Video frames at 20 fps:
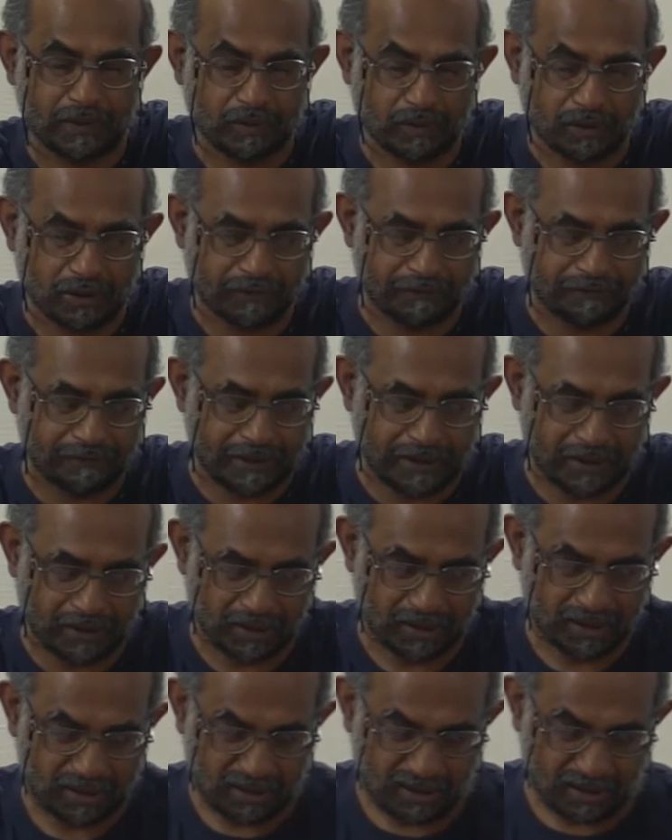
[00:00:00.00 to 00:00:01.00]
know of where
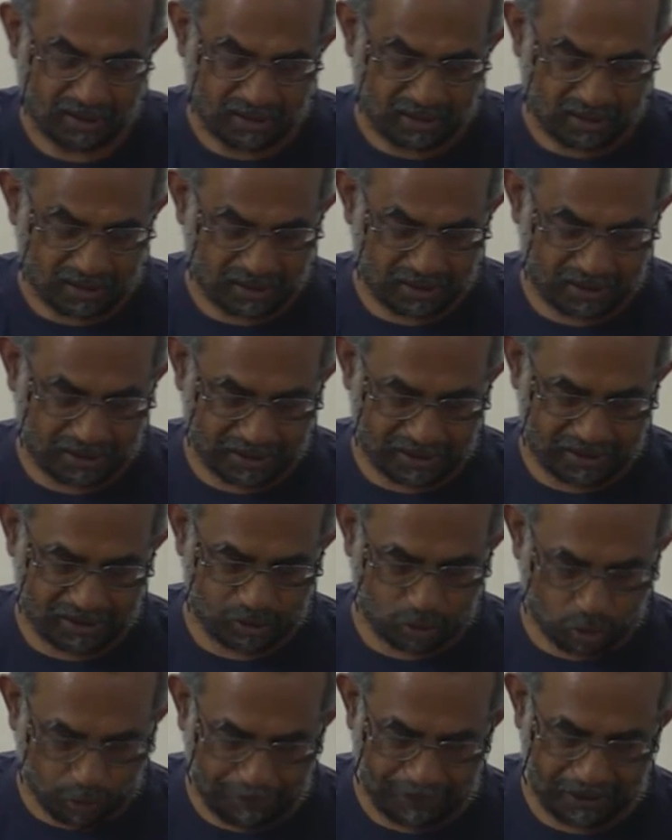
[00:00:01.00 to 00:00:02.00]
it's
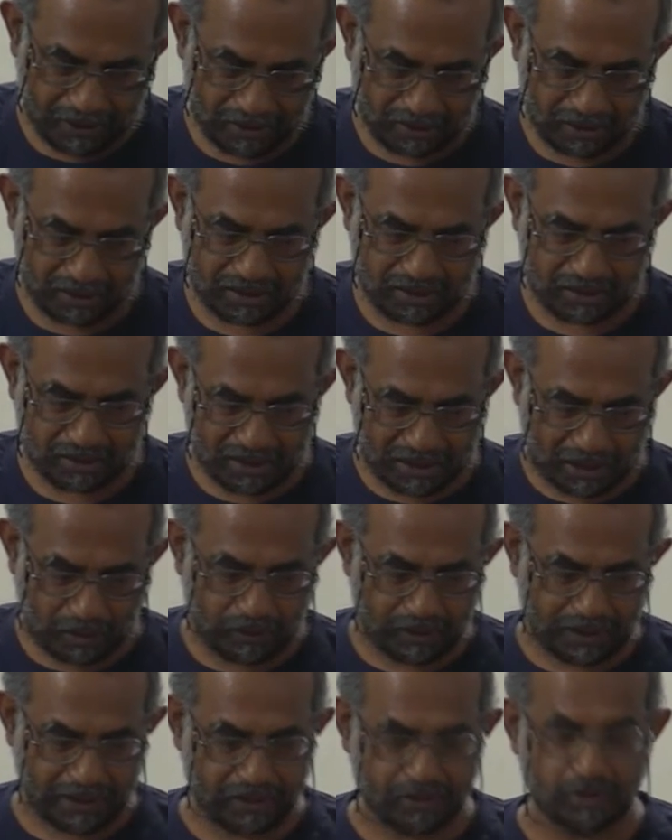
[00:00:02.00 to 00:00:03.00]
stupid, it's
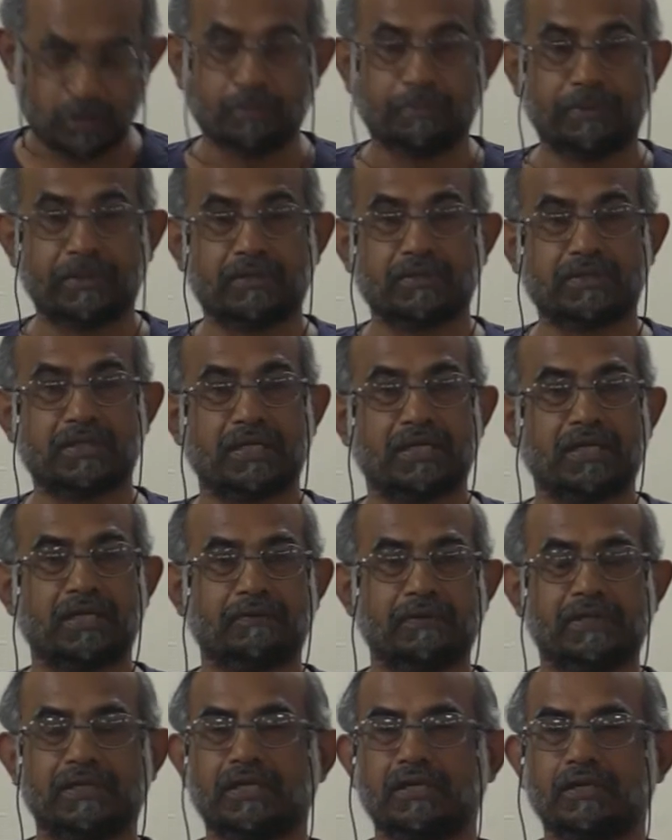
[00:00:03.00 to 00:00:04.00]
downright stupid to say that
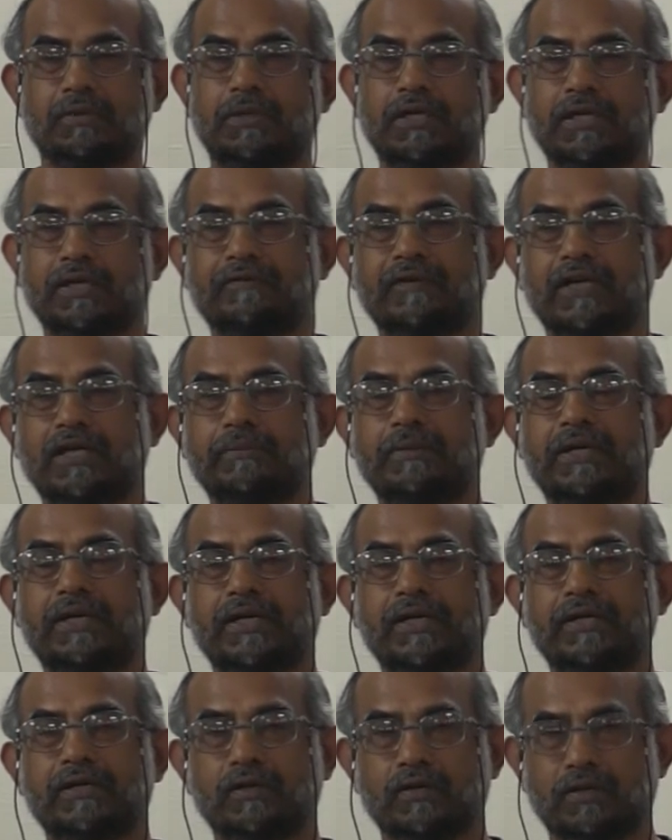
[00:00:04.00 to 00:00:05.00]
we'll think about environment later